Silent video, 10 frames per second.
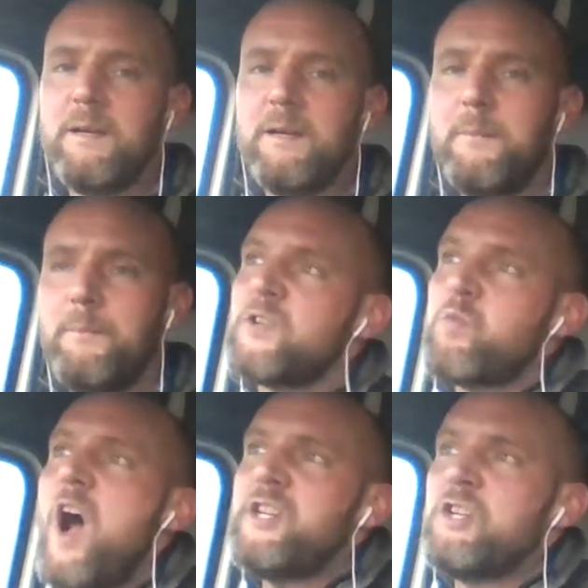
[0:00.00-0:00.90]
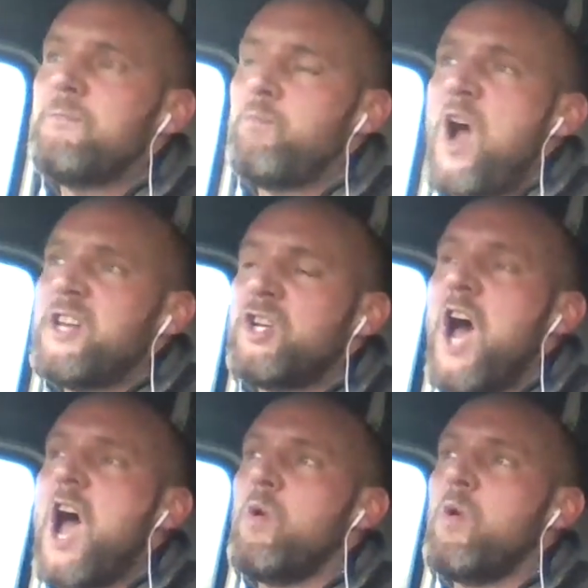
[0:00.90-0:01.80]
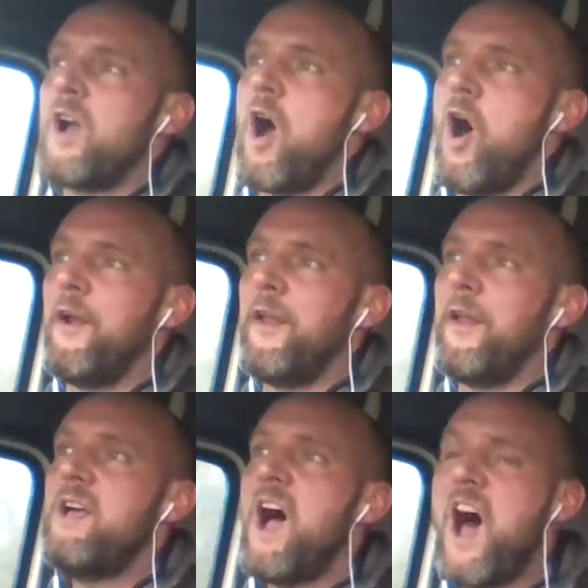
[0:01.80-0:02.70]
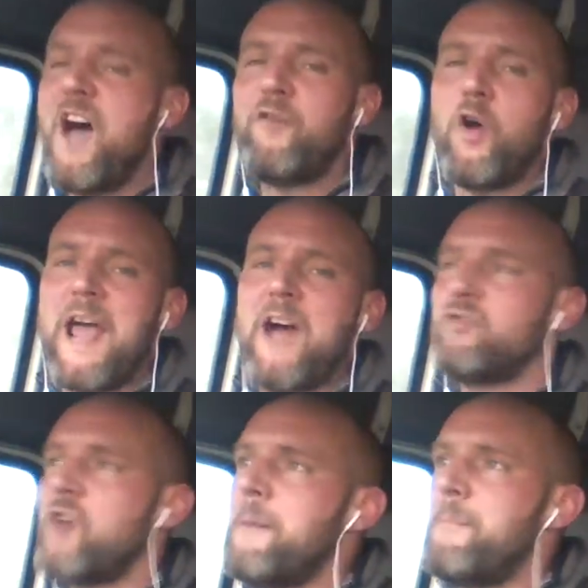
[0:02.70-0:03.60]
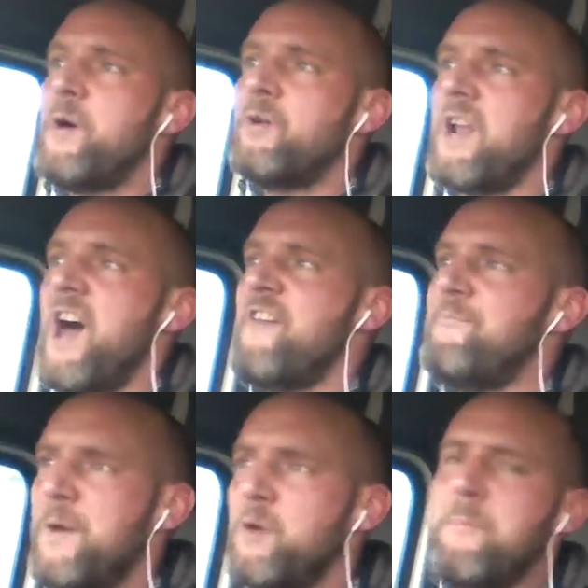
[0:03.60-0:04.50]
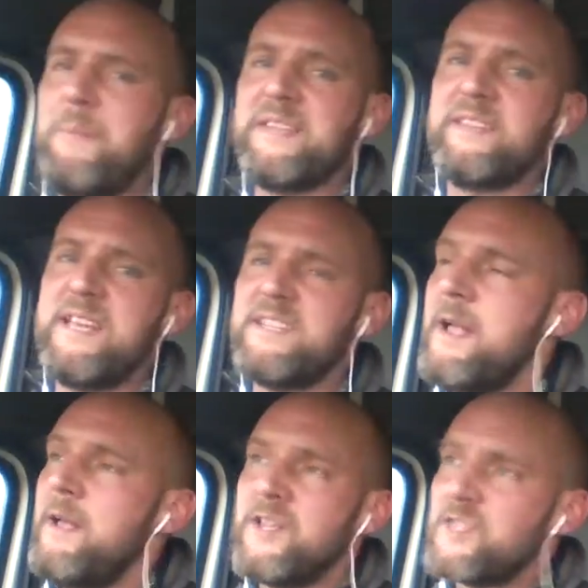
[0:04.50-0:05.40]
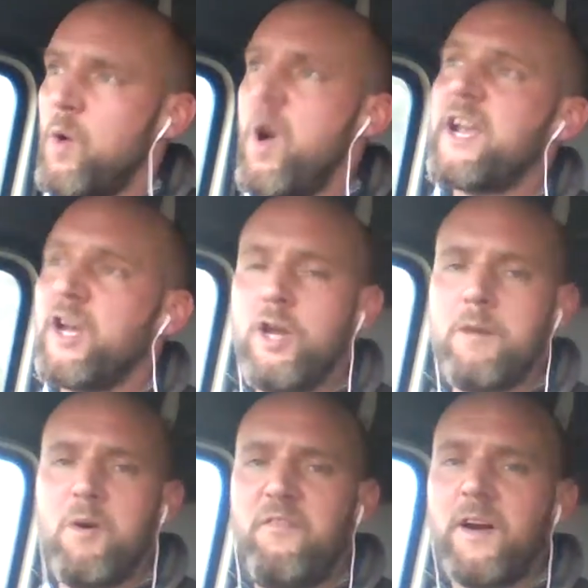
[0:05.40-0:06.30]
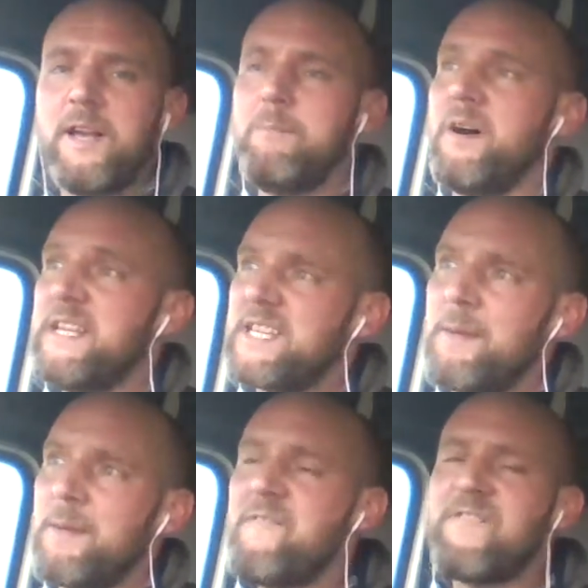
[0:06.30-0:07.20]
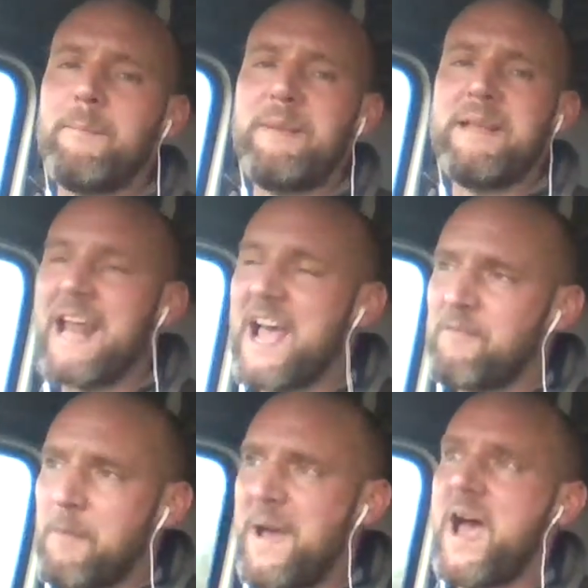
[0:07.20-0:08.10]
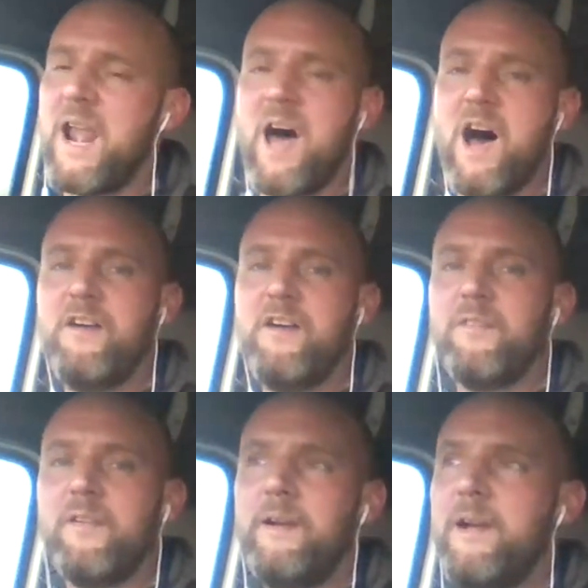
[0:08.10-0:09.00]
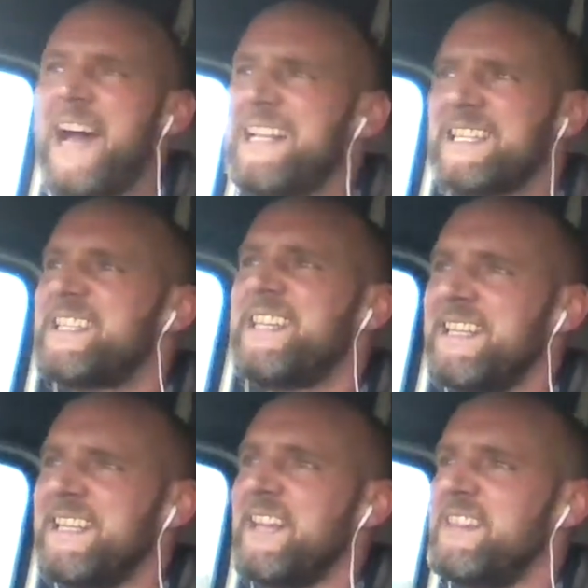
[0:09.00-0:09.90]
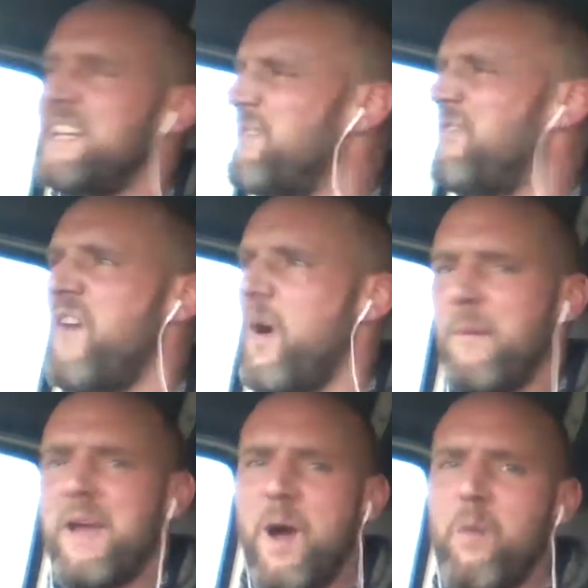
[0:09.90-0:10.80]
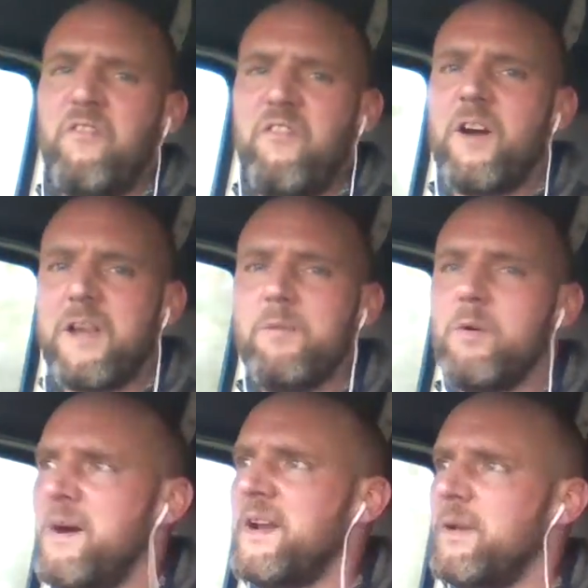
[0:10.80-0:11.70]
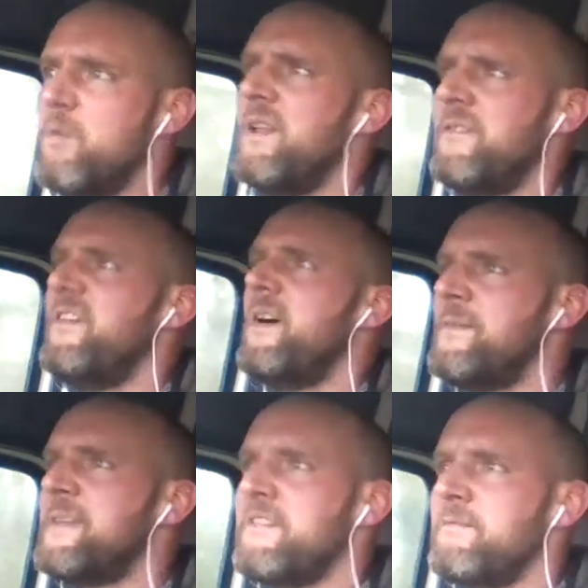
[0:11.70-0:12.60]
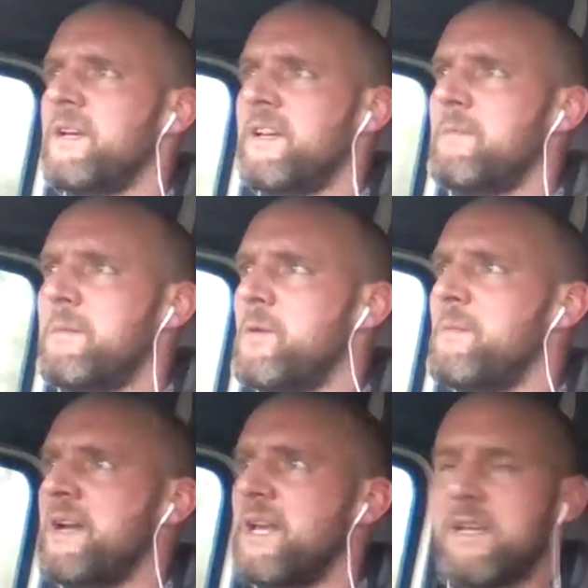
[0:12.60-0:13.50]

Because why should I work harder? I've gone out and trying to build a life, build a business, so I can earn more fucking money, so my family can have a better life. I didn't sit there thinking, fuck me, I want fucking more money. Why the fuck aren't they giving me more money?